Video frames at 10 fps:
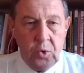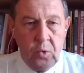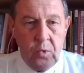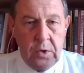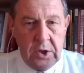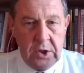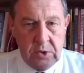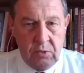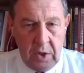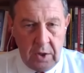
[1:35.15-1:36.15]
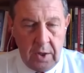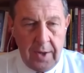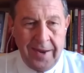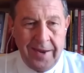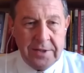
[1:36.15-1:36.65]
who is
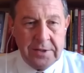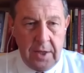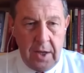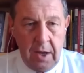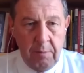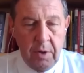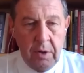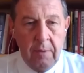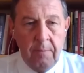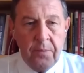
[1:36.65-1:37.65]
ready, is able